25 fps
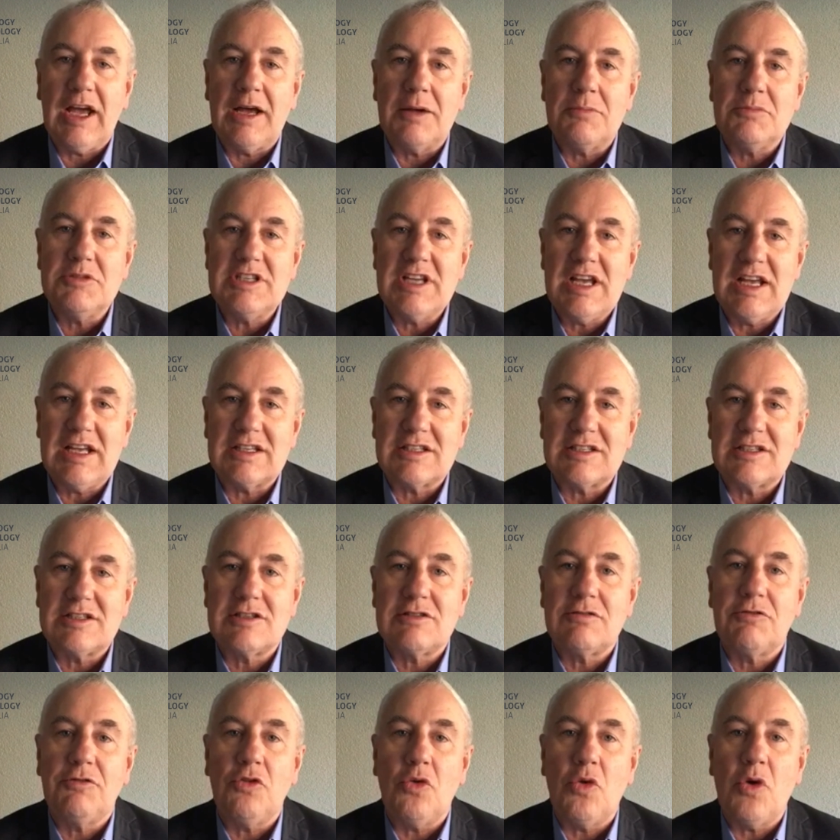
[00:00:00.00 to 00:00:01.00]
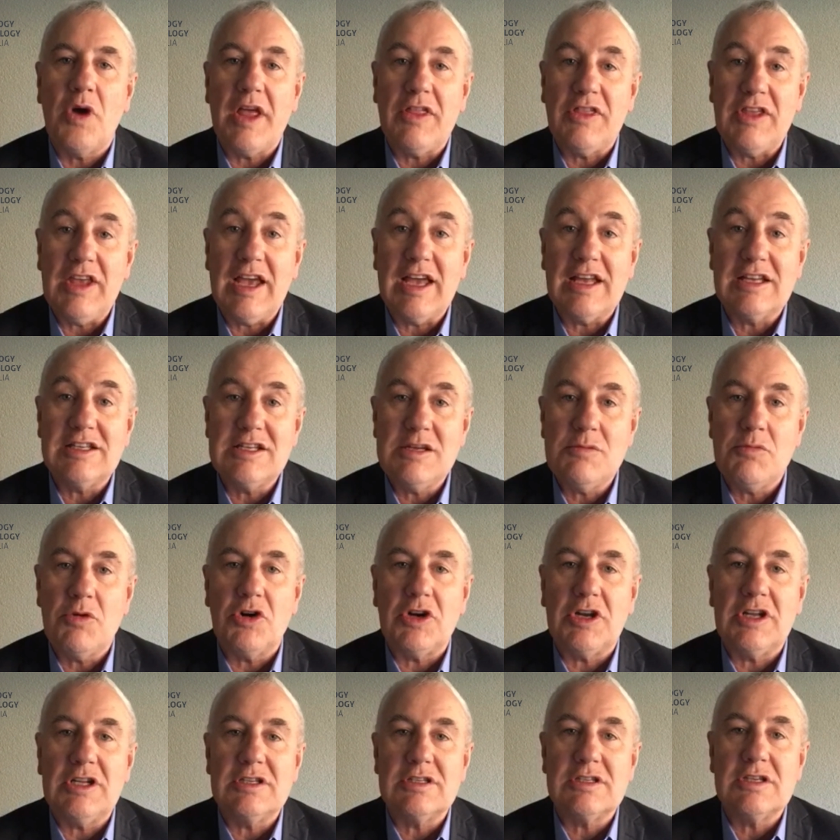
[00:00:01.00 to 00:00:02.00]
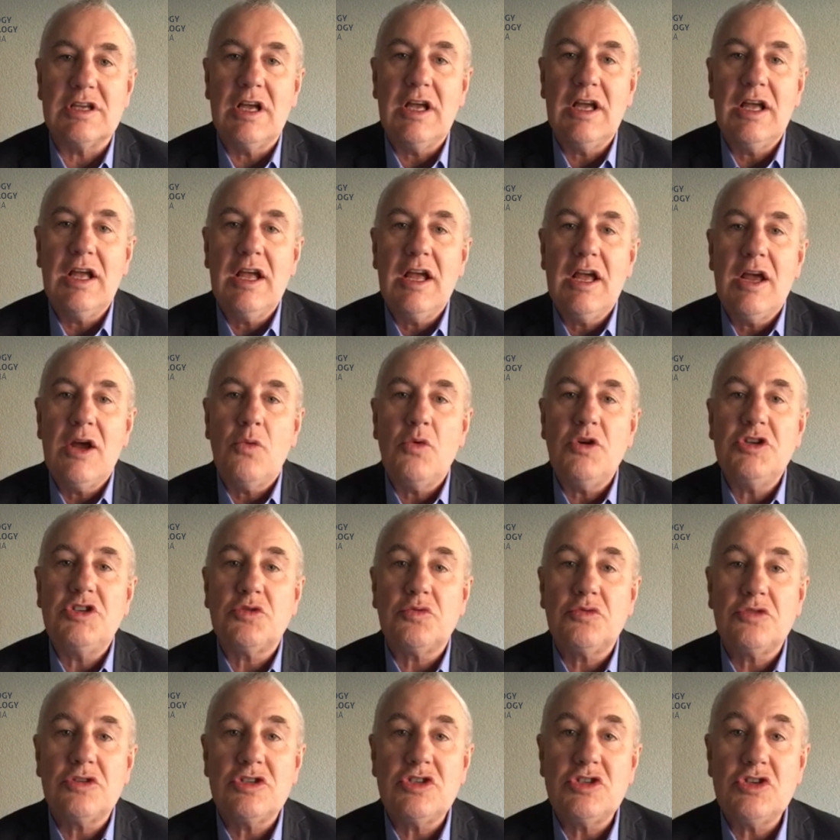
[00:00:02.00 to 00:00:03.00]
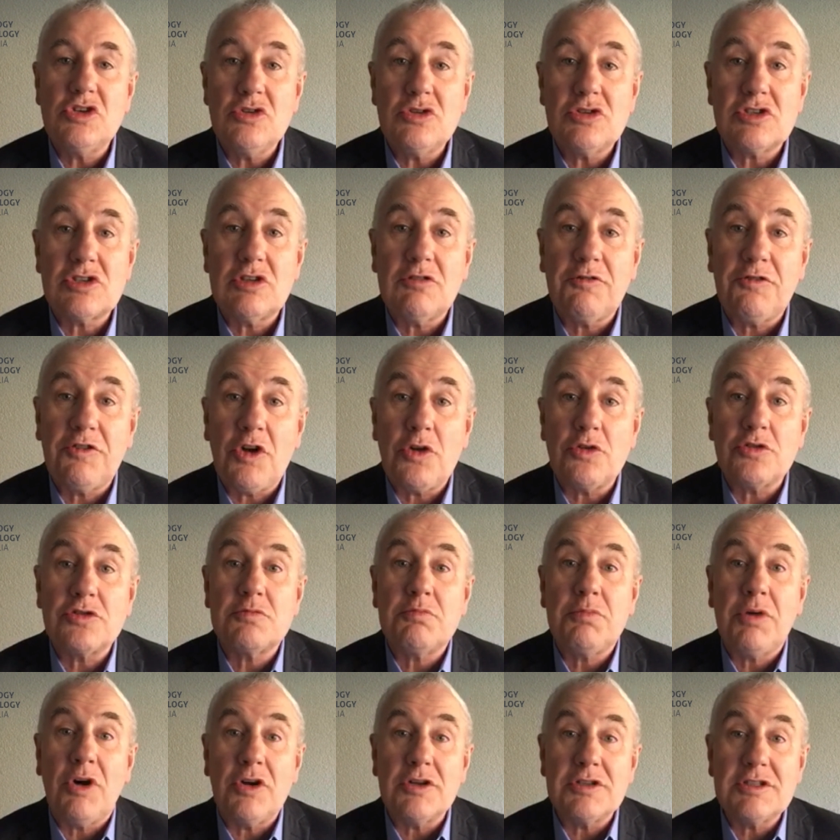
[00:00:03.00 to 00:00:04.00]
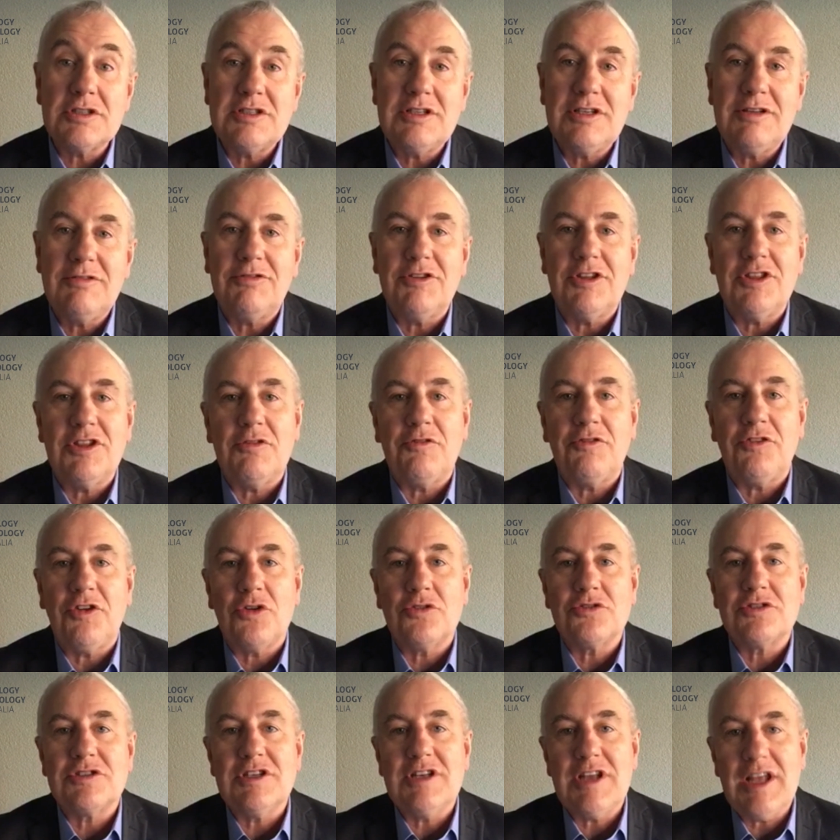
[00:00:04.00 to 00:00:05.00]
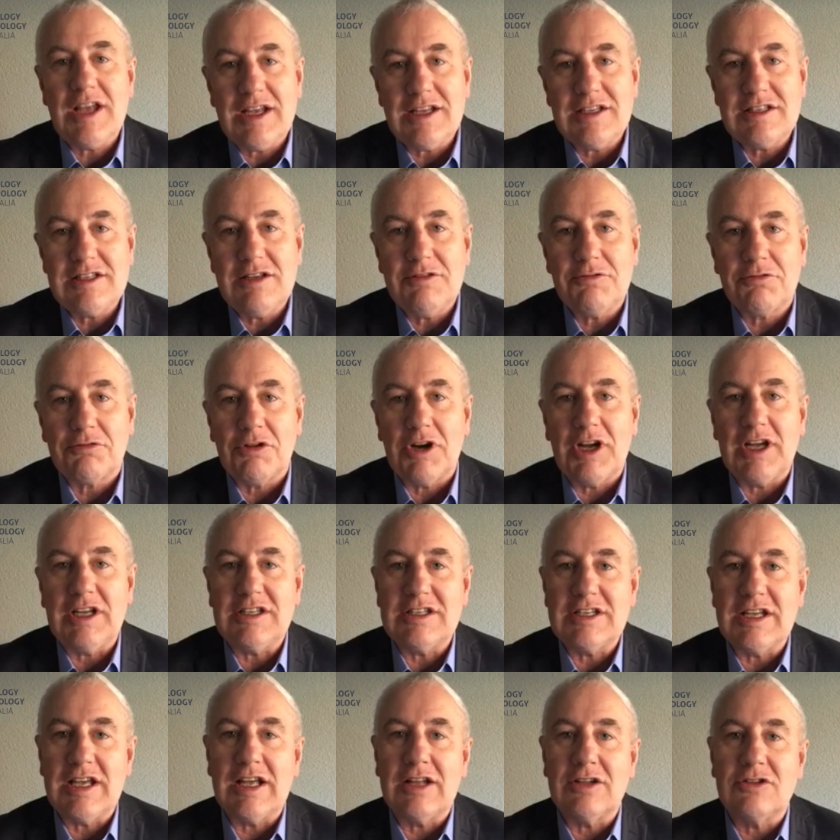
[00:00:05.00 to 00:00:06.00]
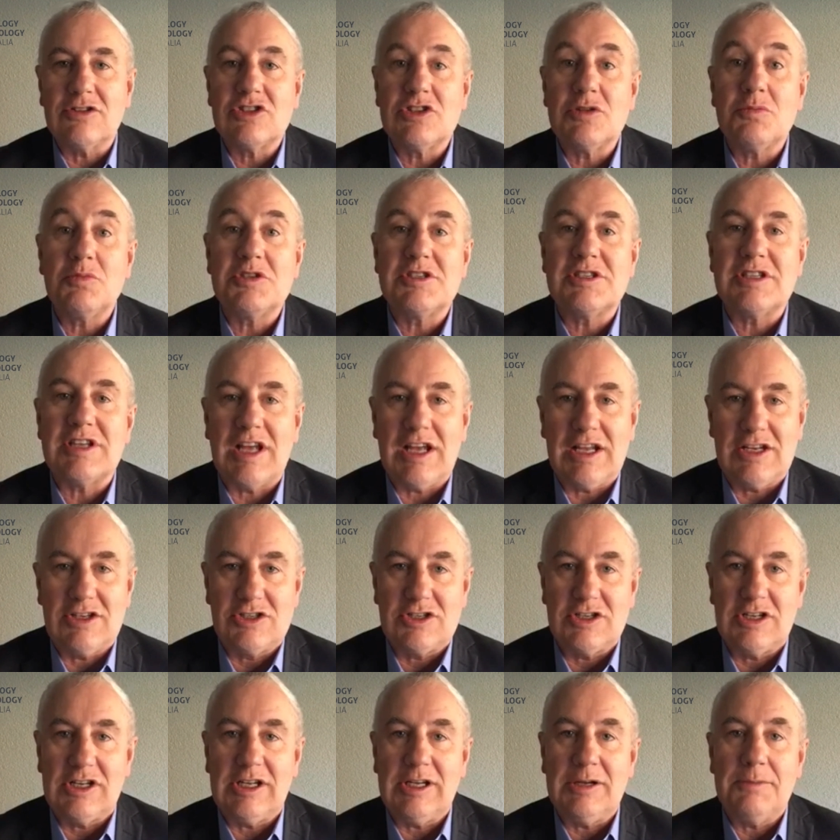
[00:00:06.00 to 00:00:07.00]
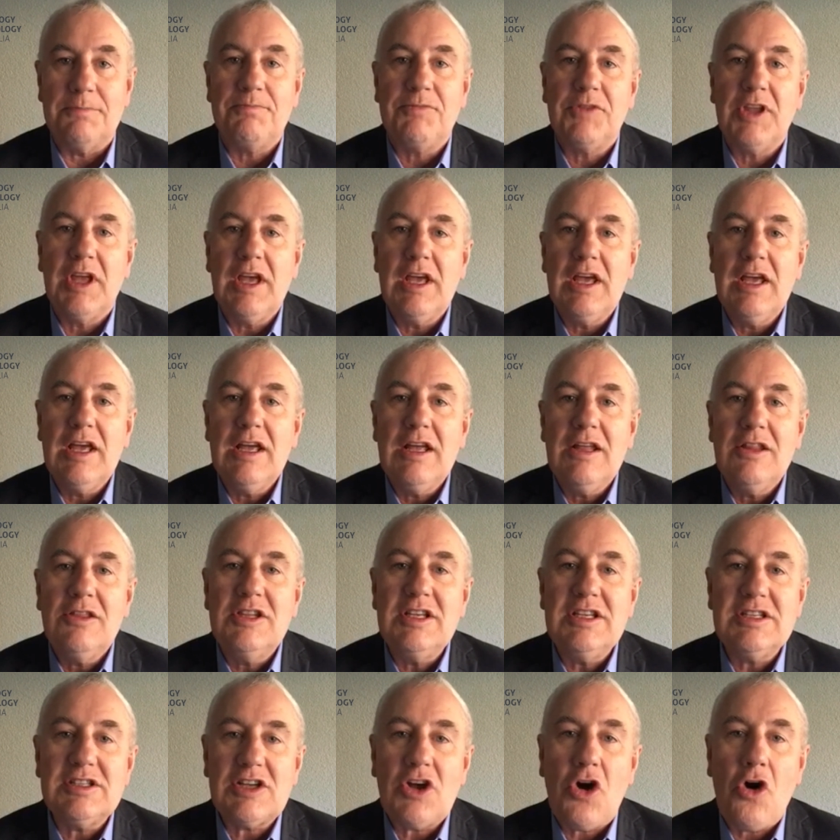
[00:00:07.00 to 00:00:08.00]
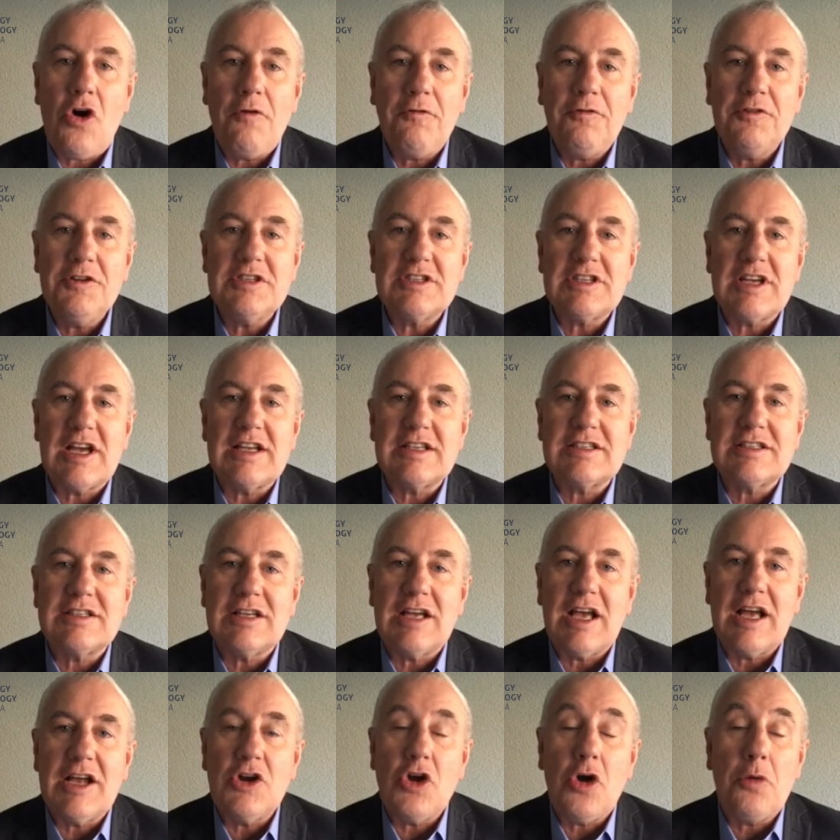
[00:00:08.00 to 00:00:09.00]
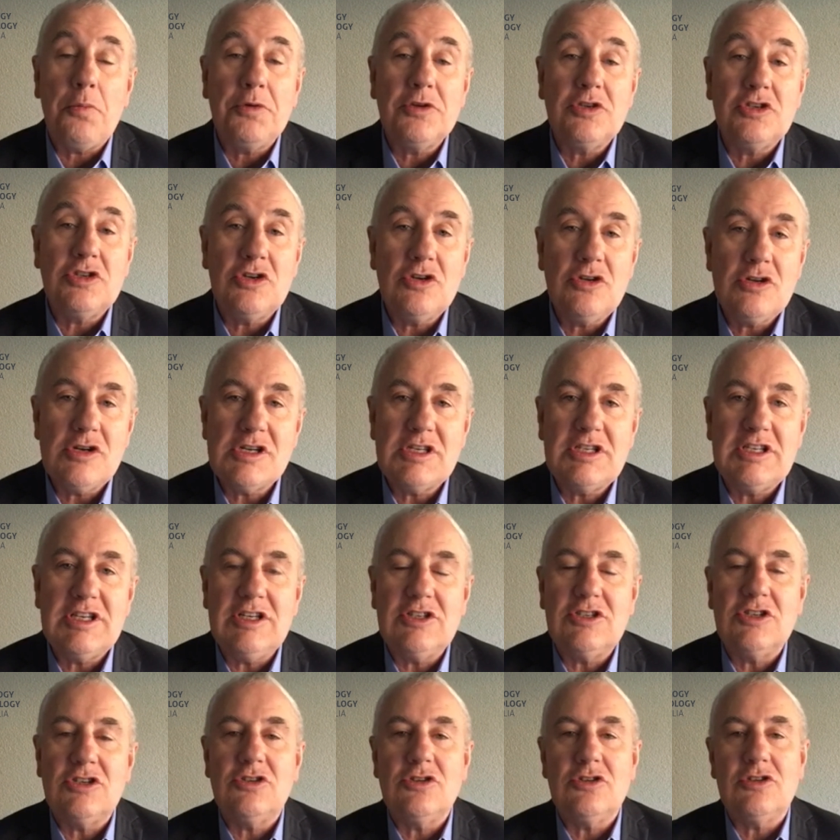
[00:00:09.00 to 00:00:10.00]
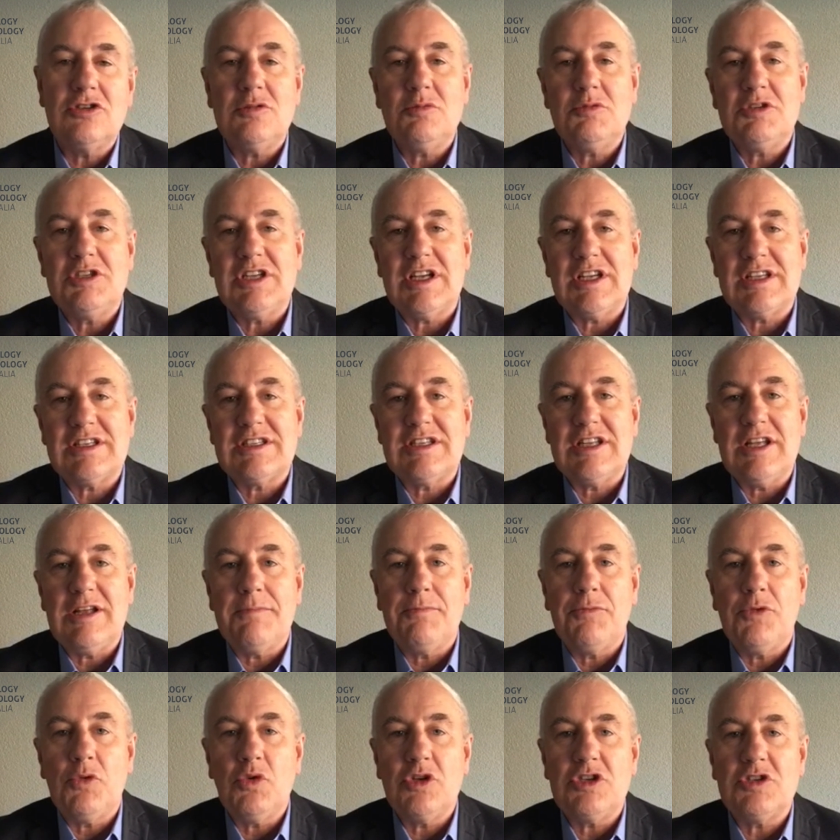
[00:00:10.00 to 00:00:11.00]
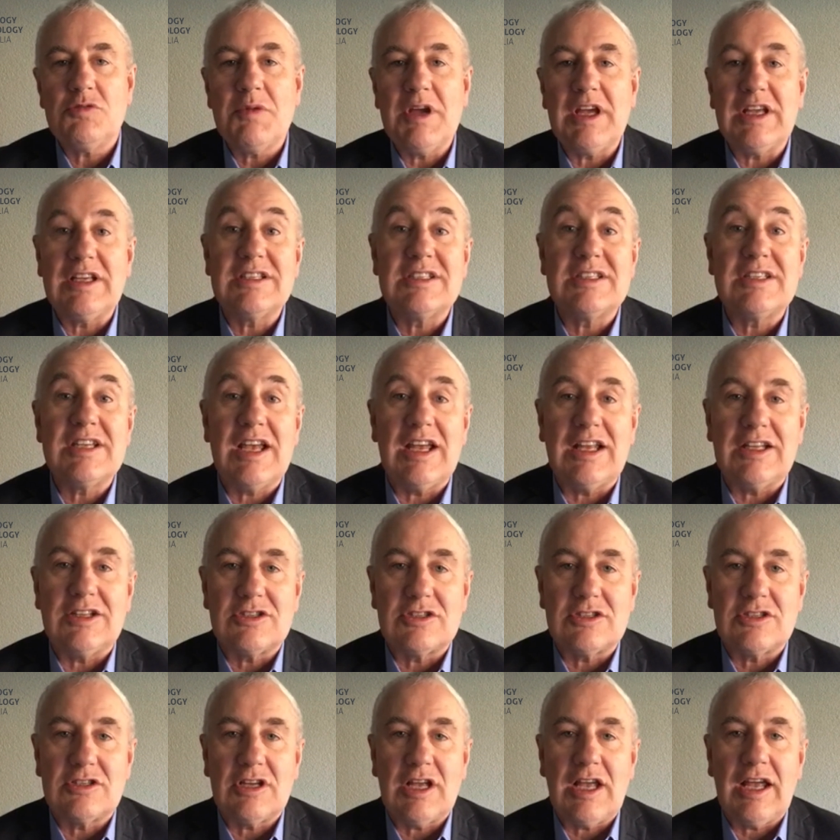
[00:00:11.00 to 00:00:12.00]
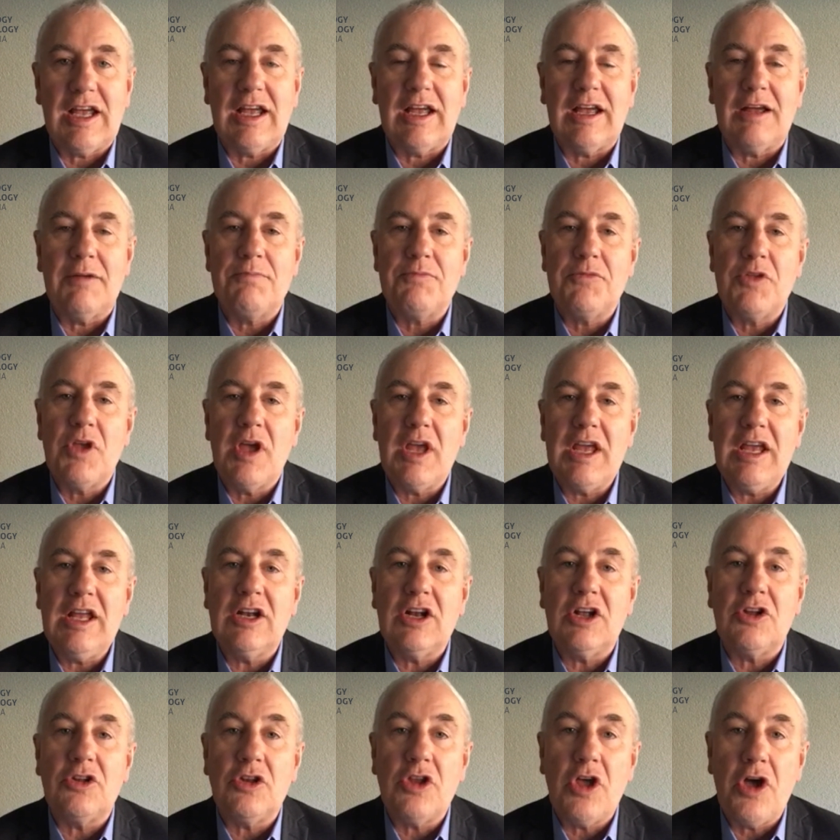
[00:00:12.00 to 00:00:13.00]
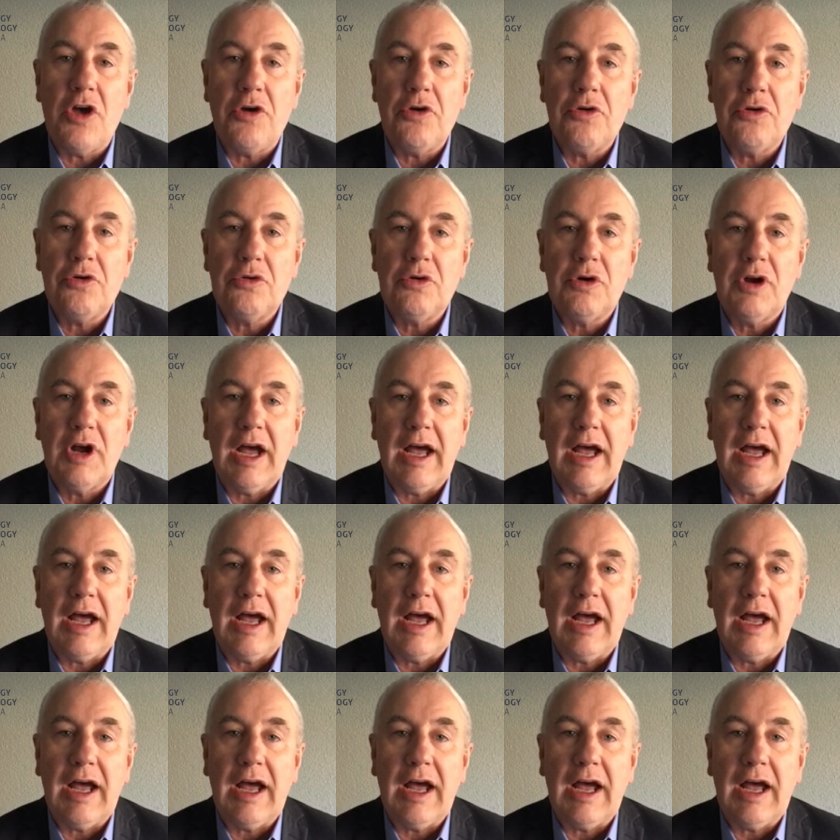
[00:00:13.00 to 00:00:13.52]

tests for the antibodies, which reduce the false positive and the false negative rate down substantially. This offers us an opportunity to do some testing which makes sense in a low